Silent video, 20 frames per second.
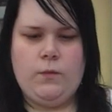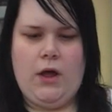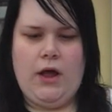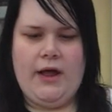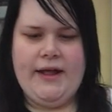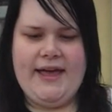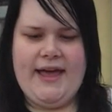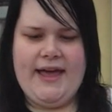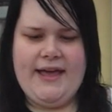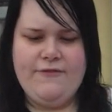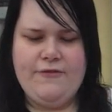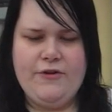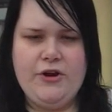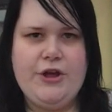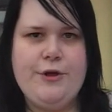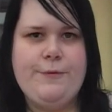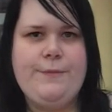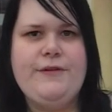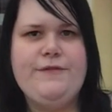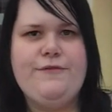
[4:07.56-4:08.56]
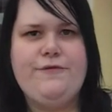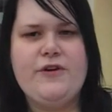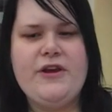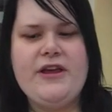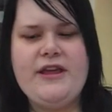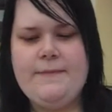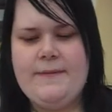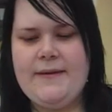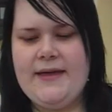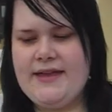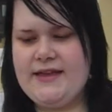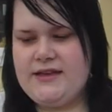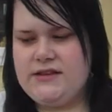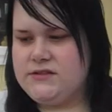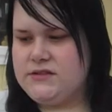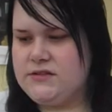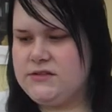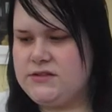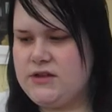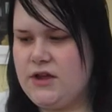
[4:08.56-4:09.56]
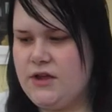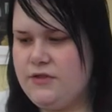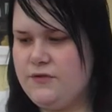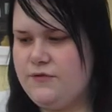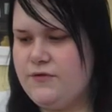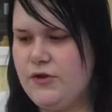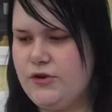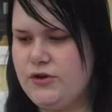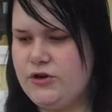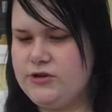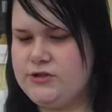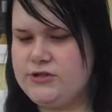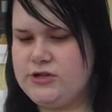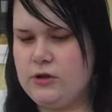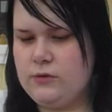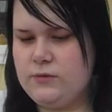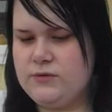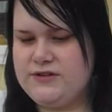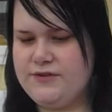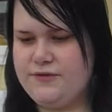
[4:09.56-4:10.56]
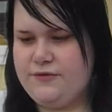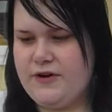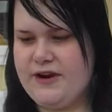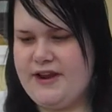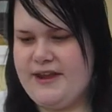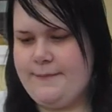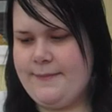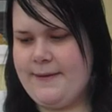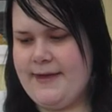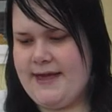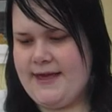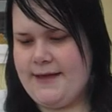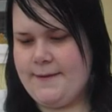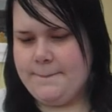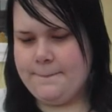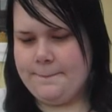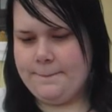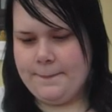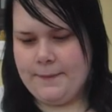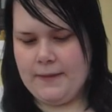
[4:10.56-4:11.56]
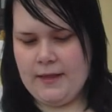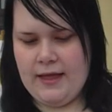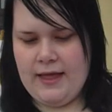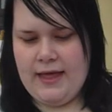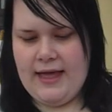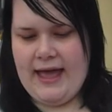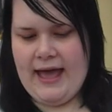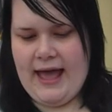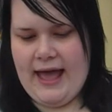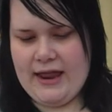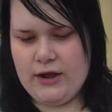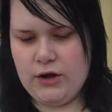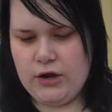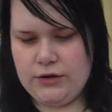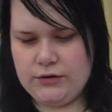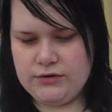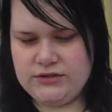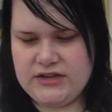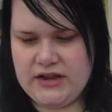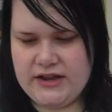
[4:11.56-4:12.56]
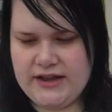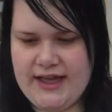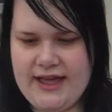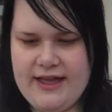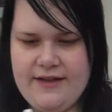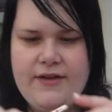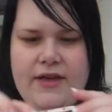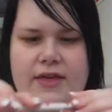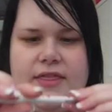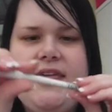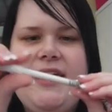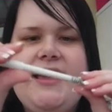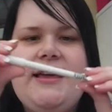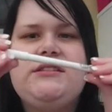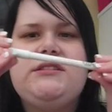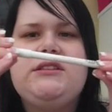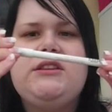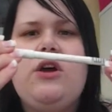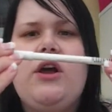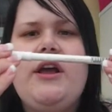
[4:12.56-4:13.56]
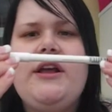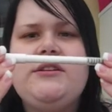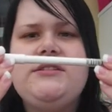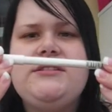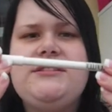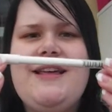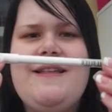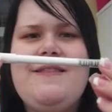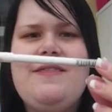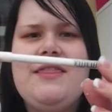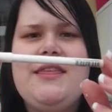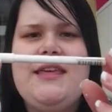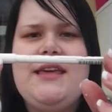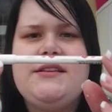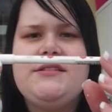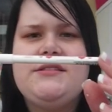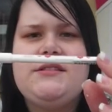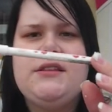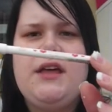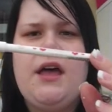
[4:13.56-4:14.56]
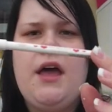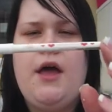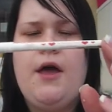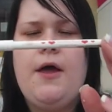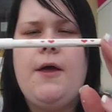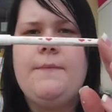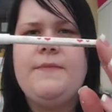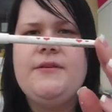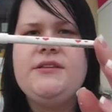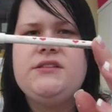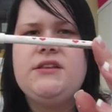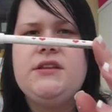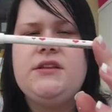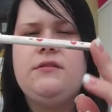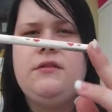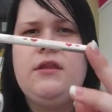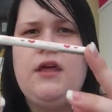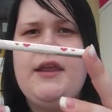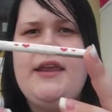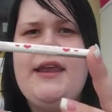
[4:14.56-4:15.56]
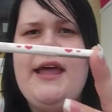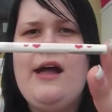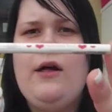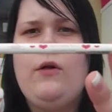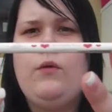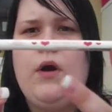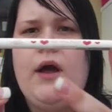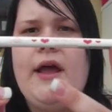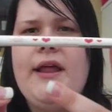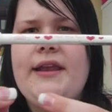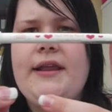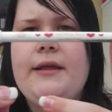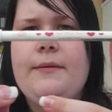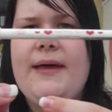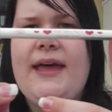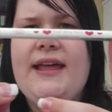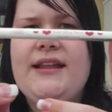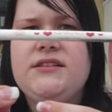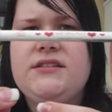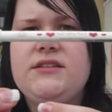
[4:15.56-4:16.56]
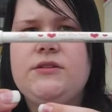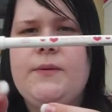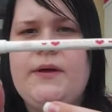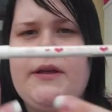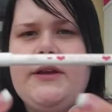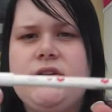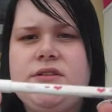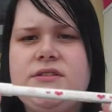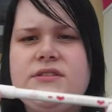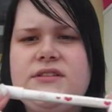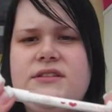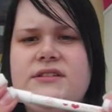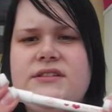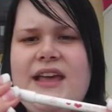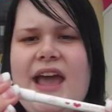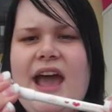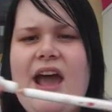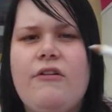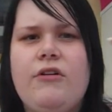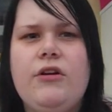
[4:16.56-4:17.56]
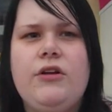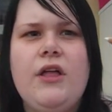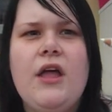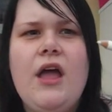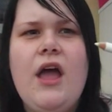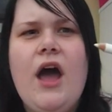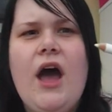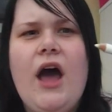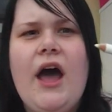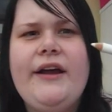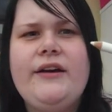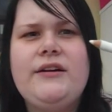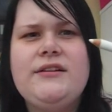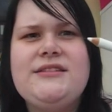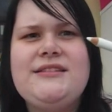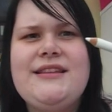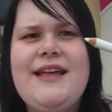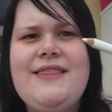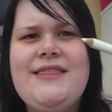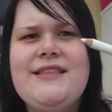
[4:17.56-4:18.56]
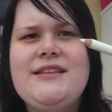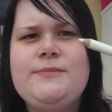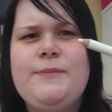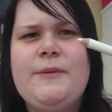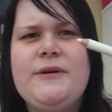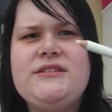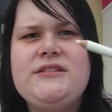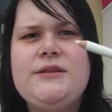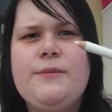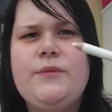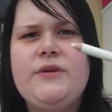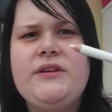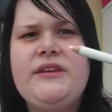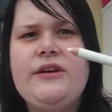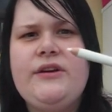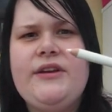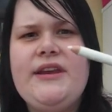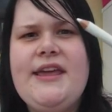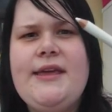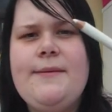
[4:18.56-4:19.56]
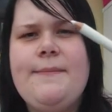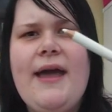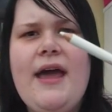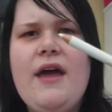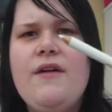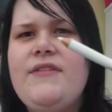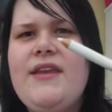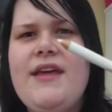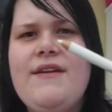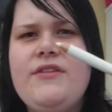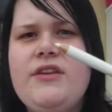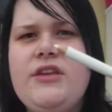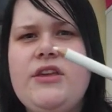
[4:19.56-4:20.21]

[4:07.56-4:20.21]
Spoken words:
I gave her a couple of freebies. So the voodoo doll was a freebie. And I also gave her this, and I got sent this. It's a nail whitening pencil by Constance Carroll. I got sent this by somebody on eBay. I've never